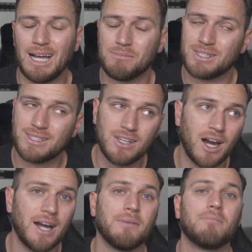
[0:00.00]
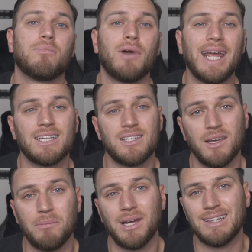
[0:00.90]
I'm sorry to break it to
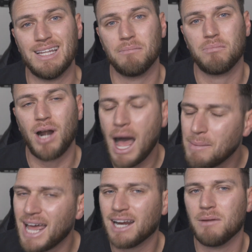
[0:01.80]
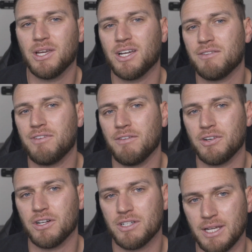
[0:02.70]
you, but they're probably not going to be a good fit
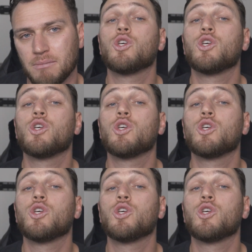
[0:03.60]
for your team.